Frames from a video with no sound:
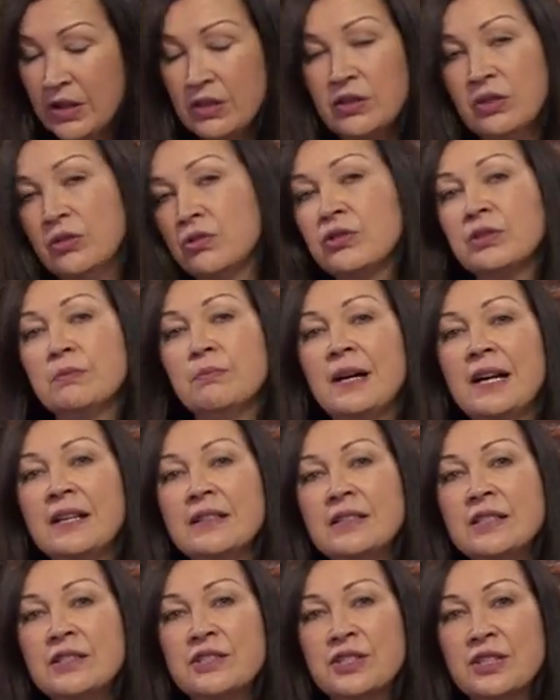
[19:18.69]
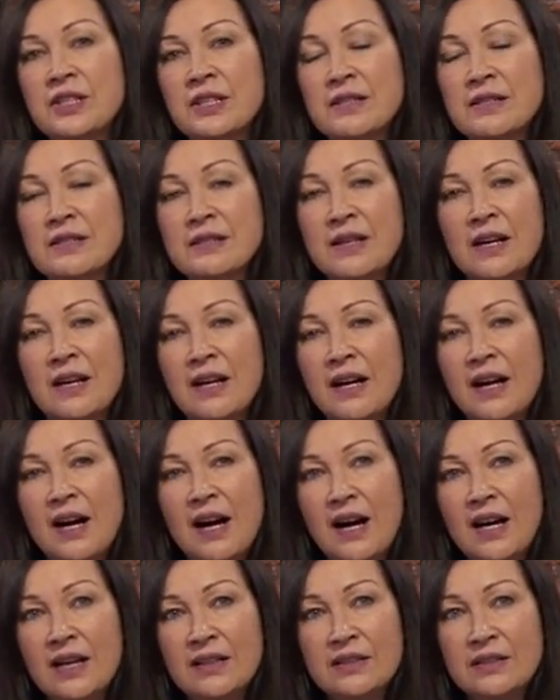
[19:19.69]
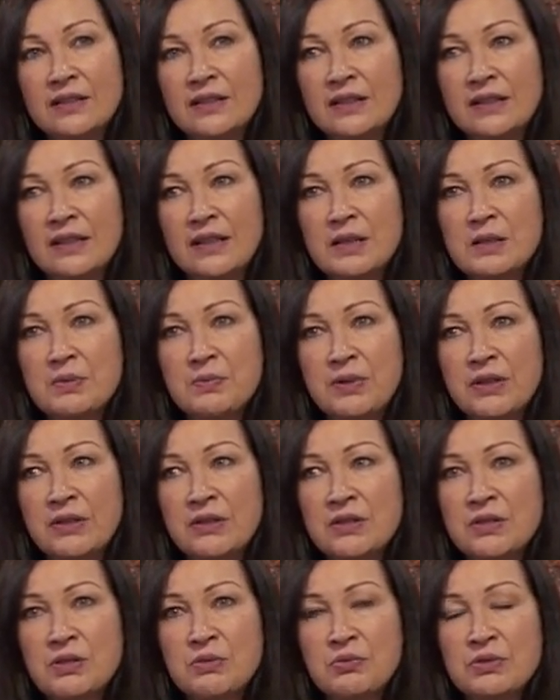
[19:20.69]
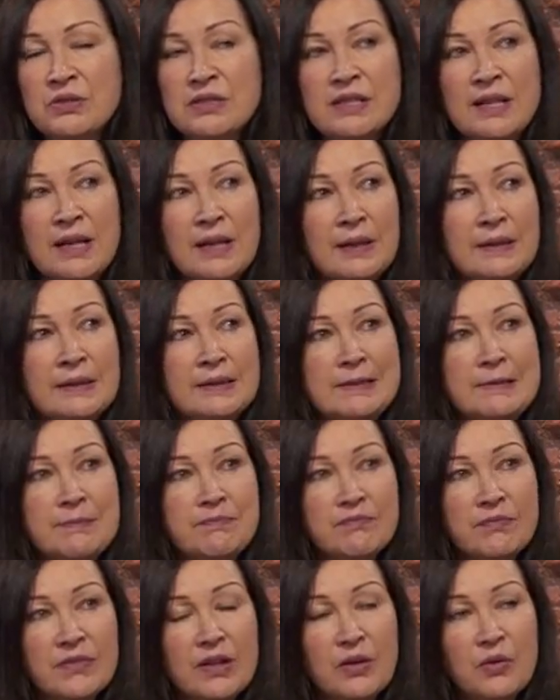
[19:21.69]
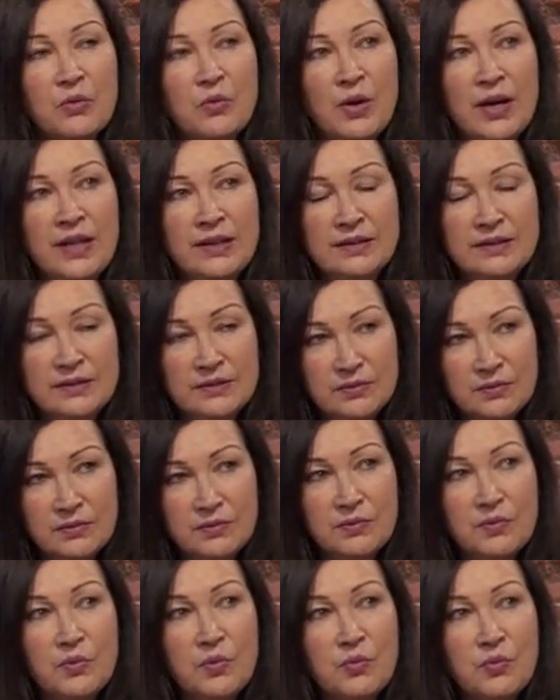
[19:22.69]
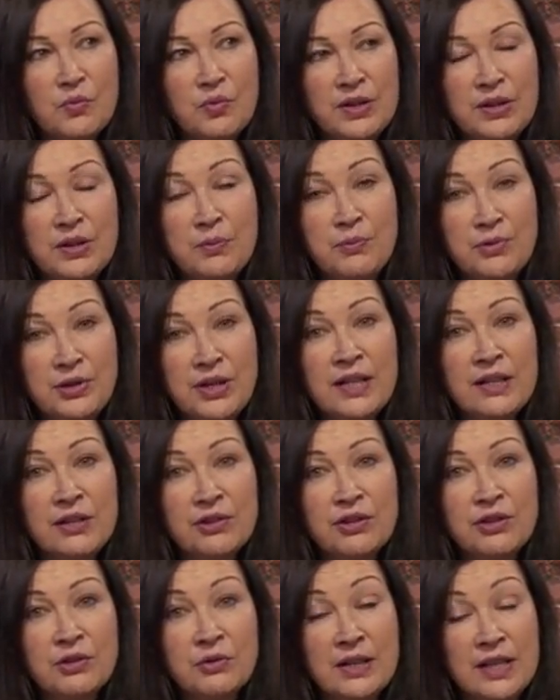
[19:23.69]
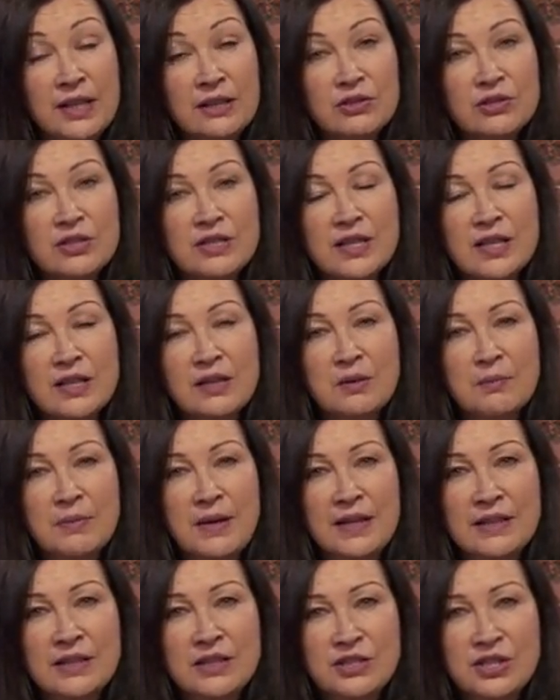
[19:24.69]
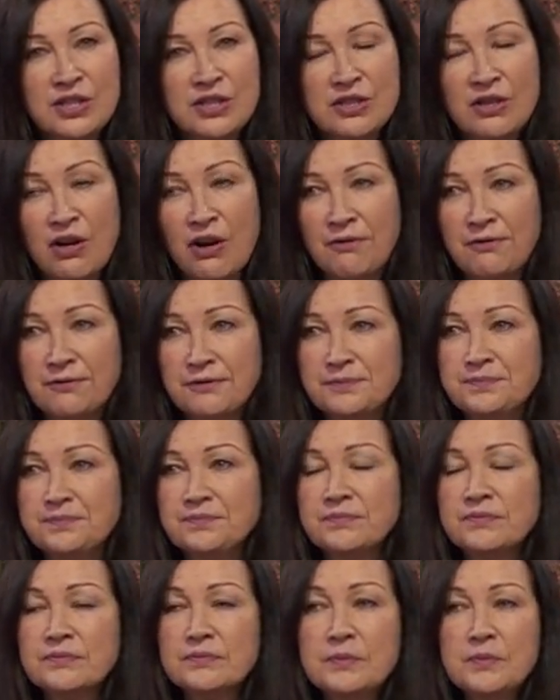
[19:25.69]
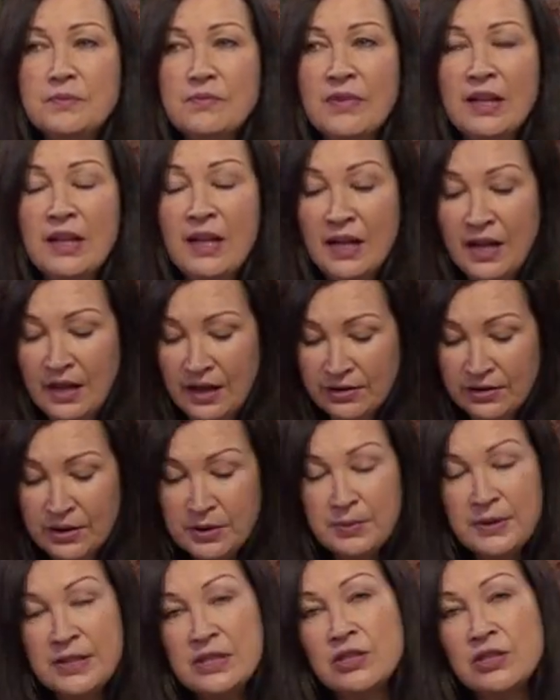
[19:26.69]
You know, the bandages. I had an experience one day when we had a breakthrough and I could take the bandages off. They'd been